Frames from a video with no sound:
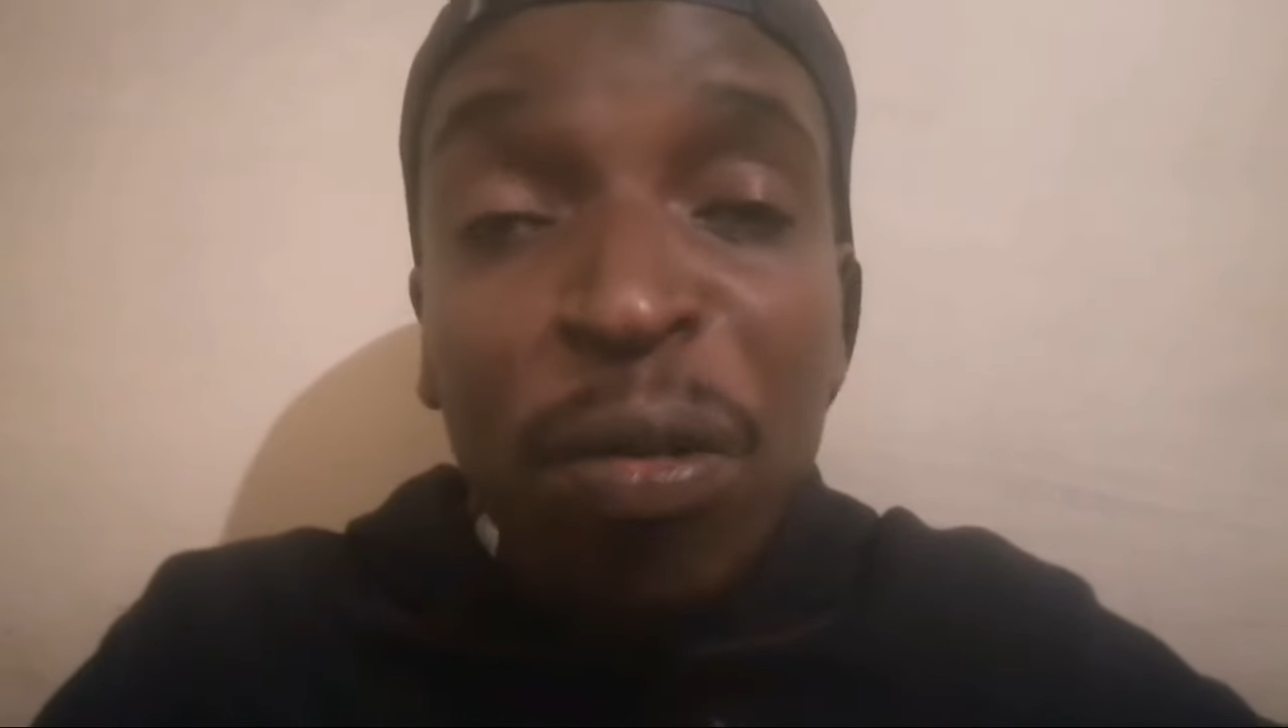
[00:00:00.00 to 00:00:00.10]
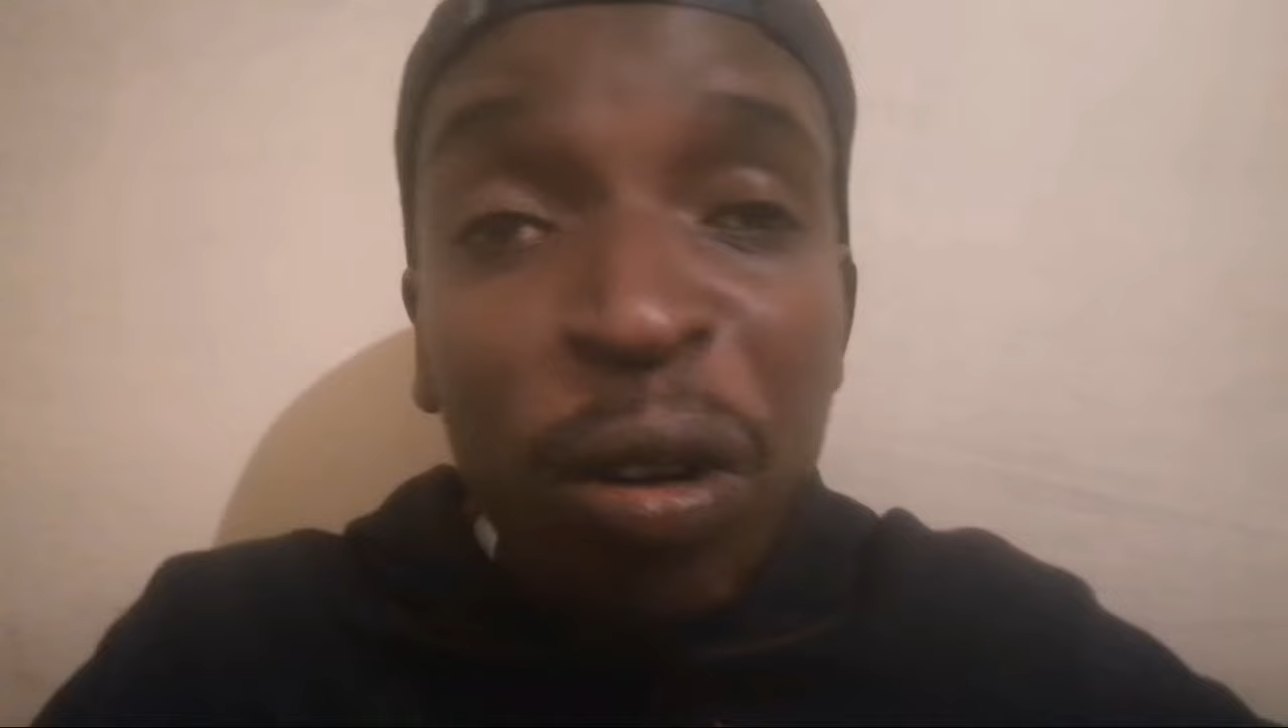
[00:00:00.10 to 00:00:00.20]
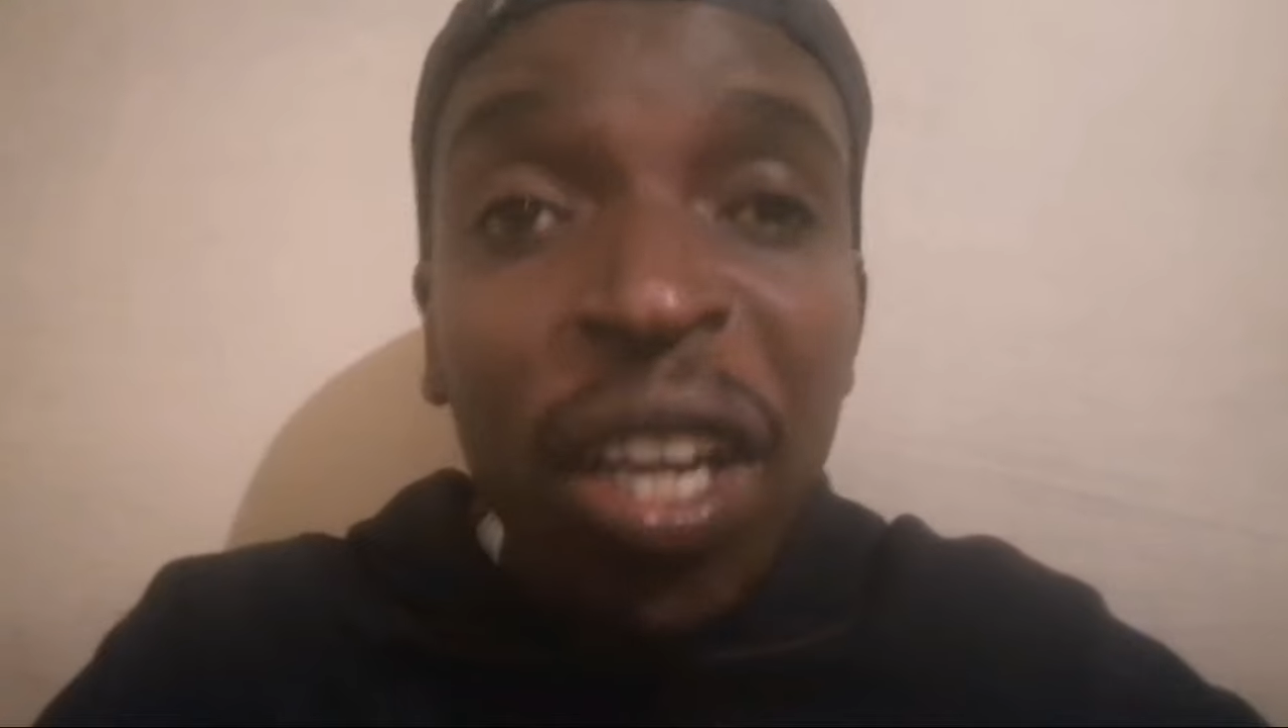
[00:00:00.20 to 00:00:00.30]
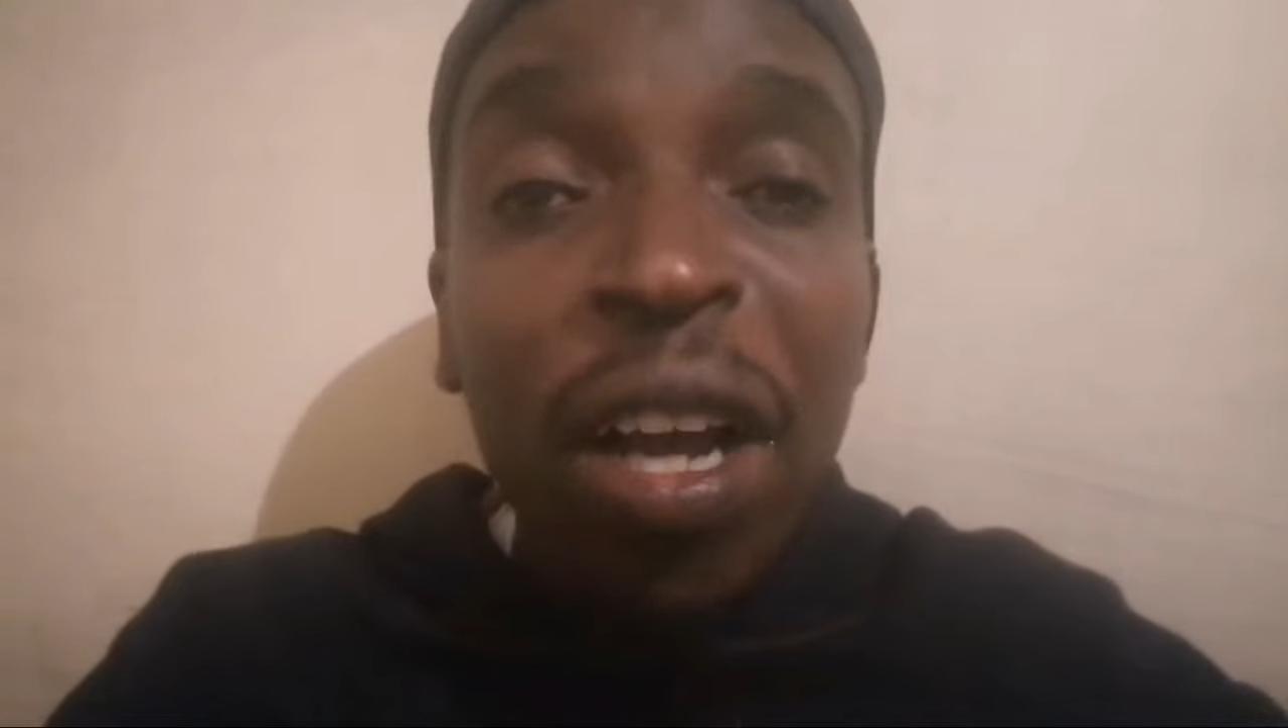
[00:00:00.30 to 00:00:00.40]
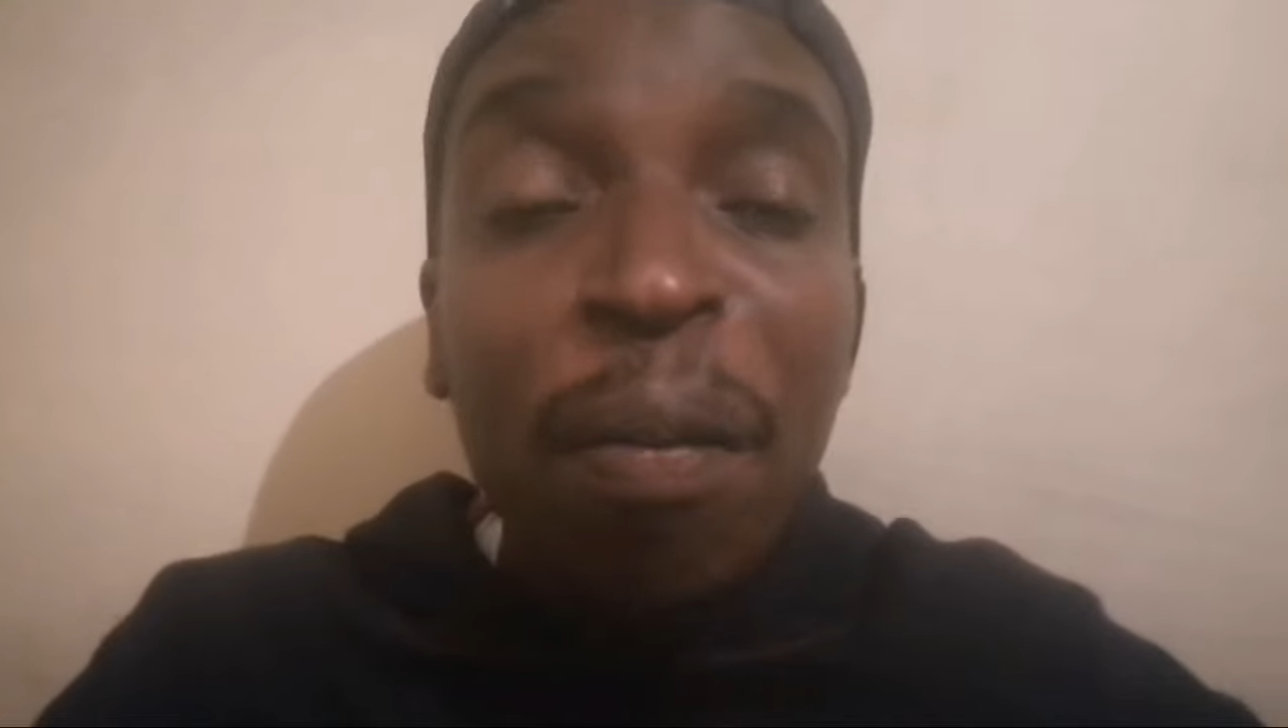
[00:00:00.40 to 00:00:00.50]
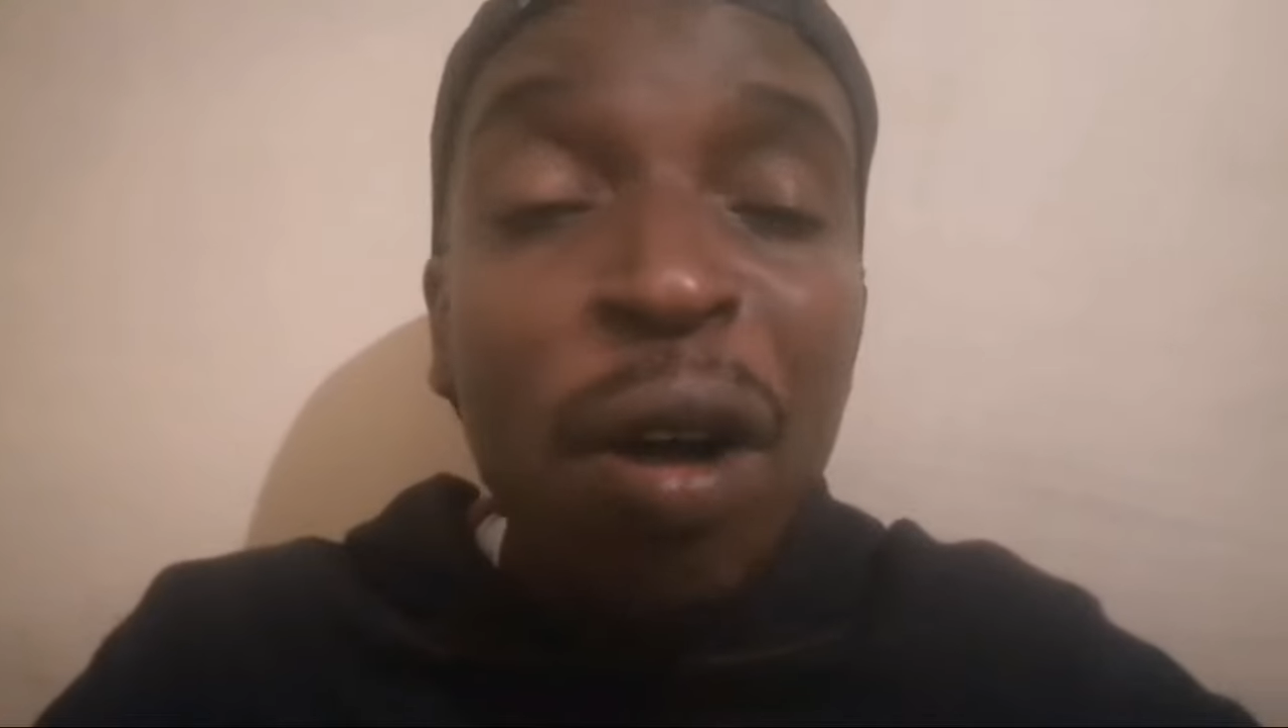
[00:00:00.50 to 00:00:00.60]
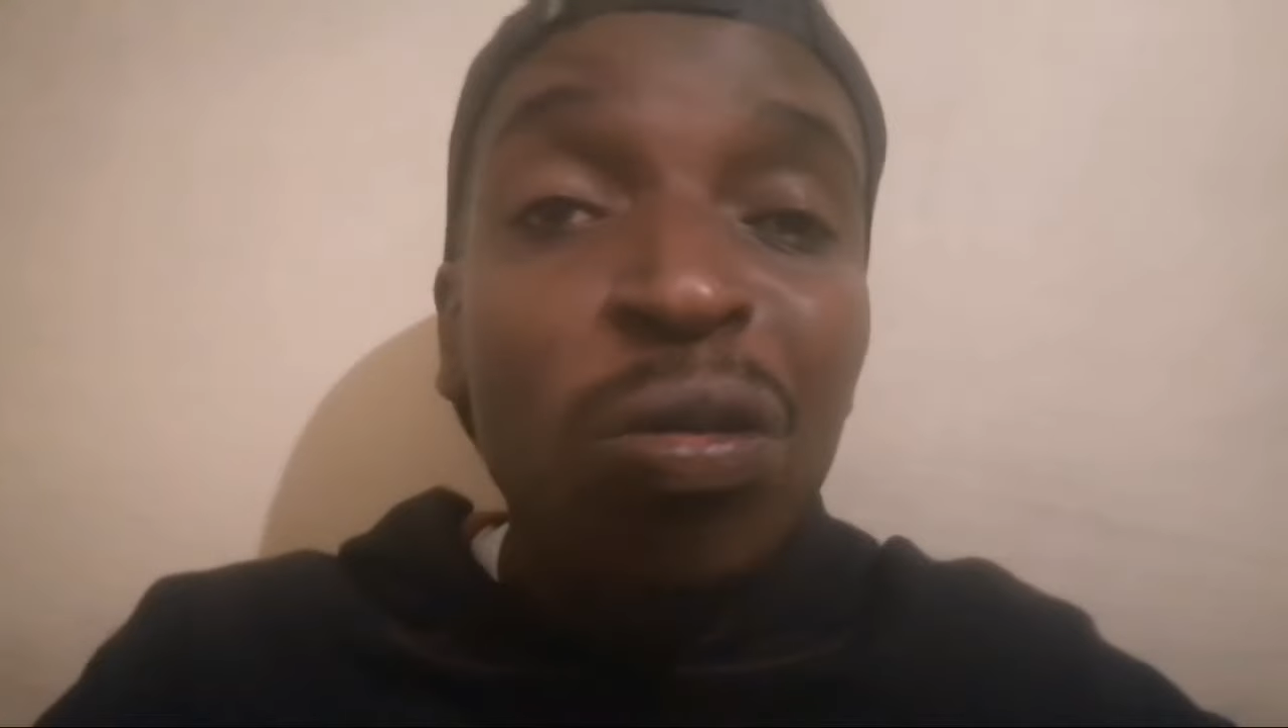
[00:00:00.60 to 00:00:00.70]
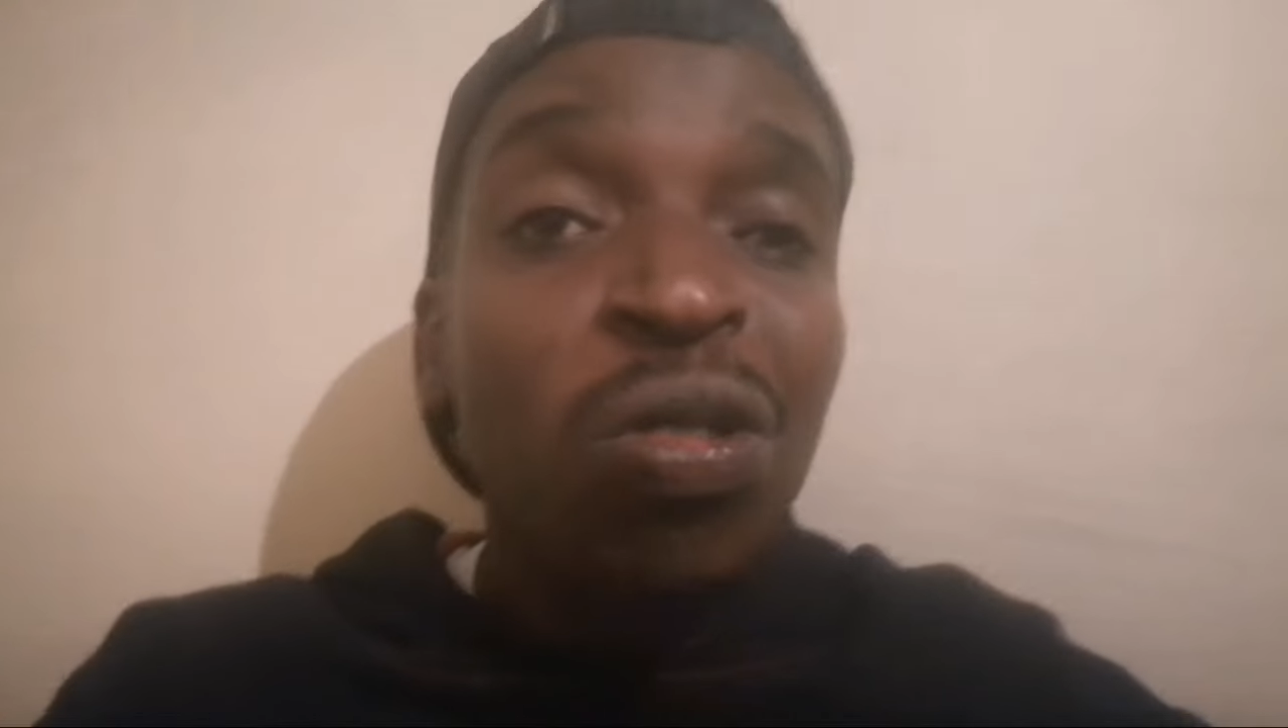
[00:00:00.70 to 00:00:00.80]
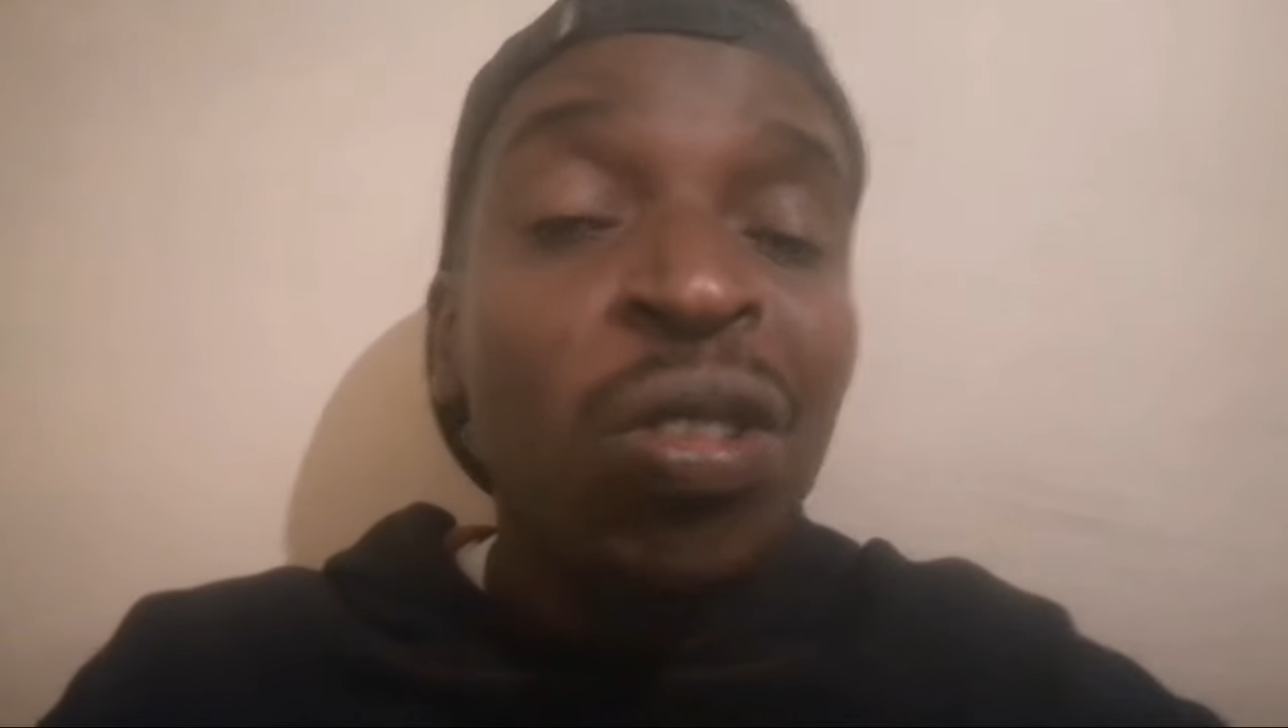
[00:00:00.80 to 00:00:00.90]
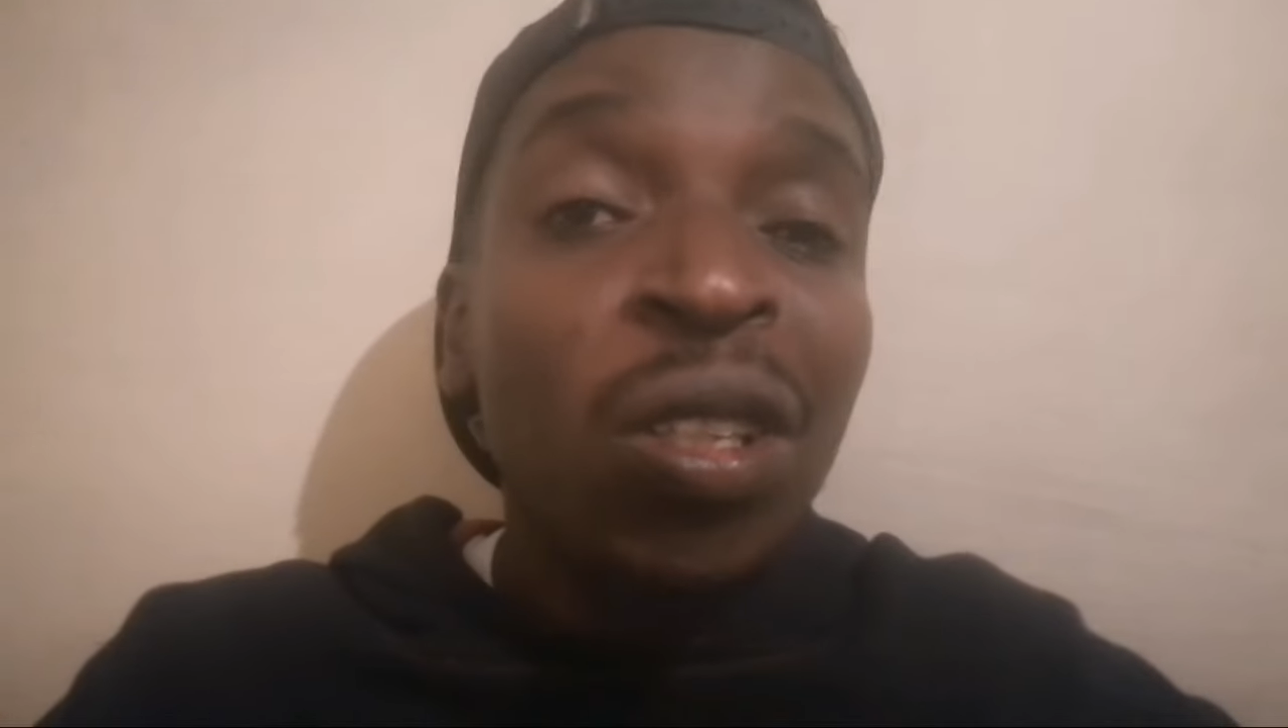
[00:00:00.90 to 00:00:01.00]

talking about.